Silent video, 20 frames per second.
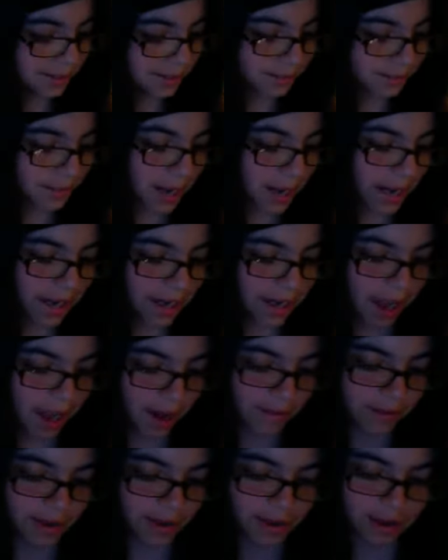by
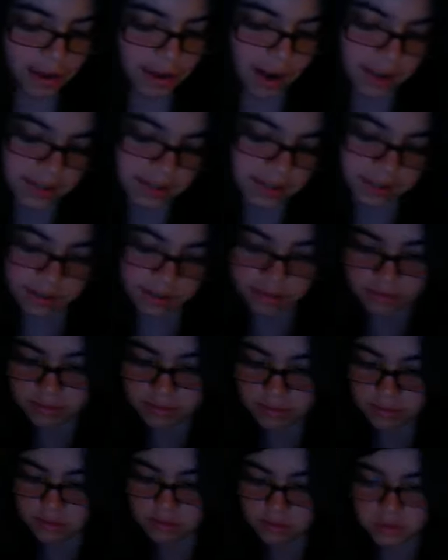Javier Garza.
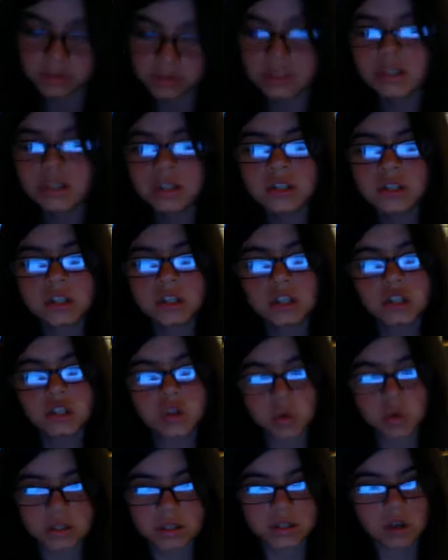The
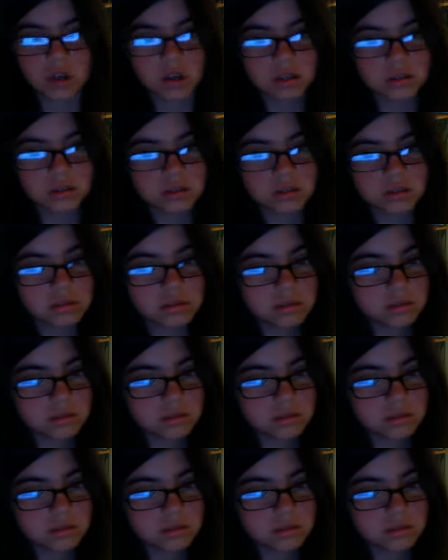stories aren't